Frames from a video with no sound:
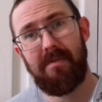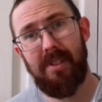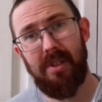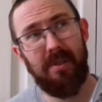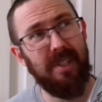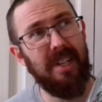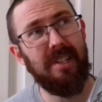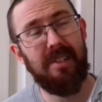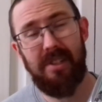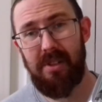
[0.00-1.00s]
It's got a
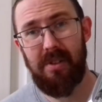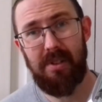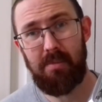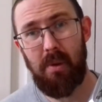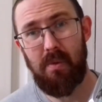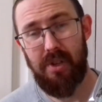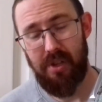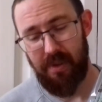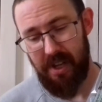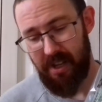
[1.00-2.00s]
decent sized porch
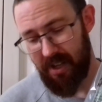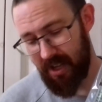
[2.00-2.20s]
on it.